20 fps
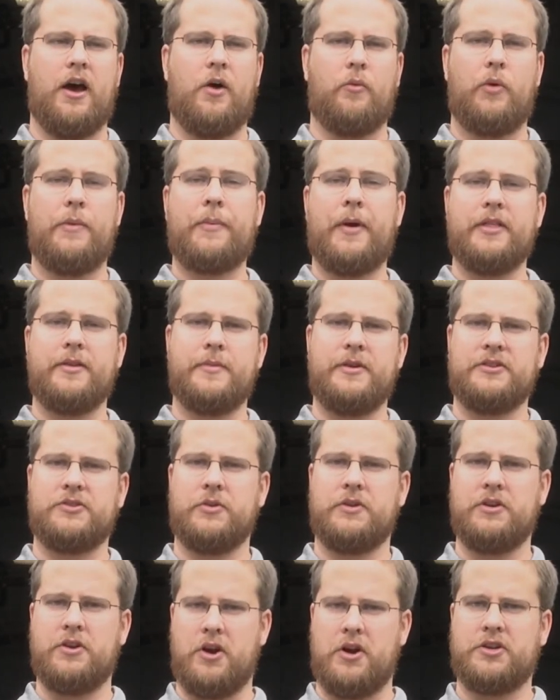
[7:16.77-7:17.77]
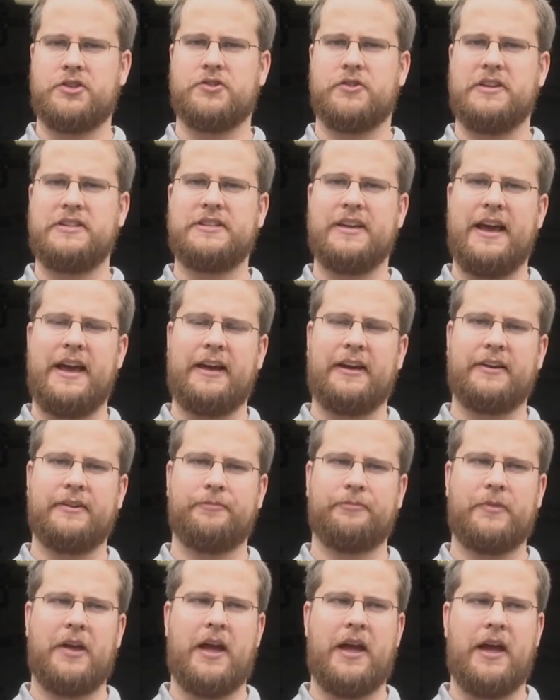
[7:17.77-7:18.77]
We put them into a nursery tank,
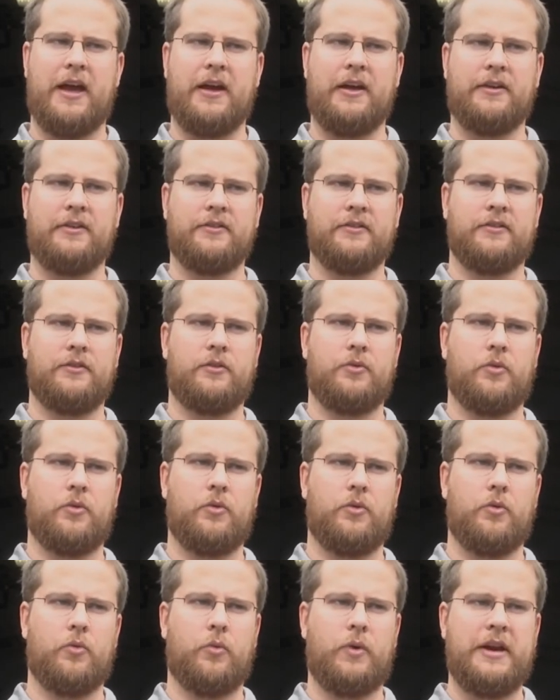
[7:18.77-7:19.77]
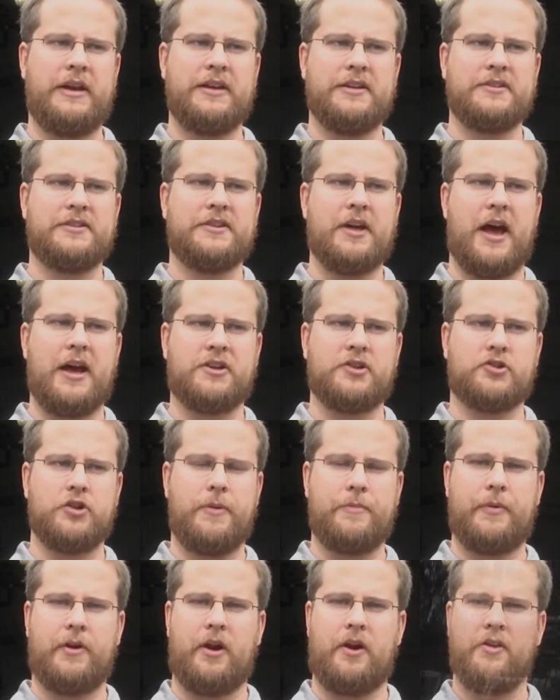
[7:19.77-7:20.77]
and we can stock
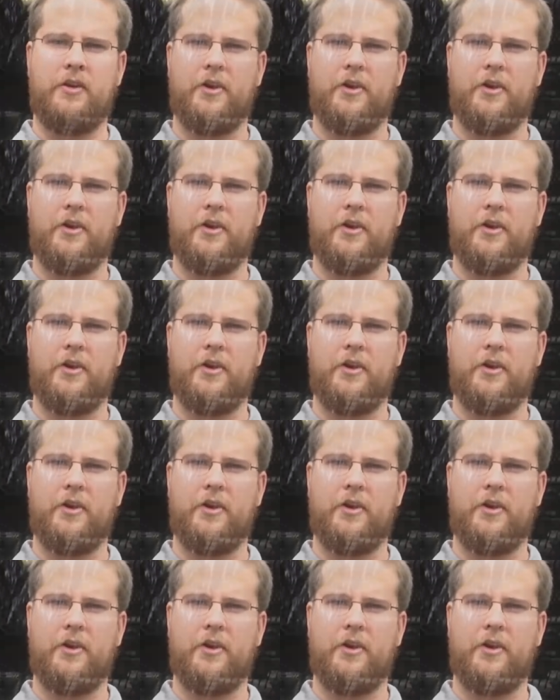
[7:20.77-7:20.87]
shrimp in our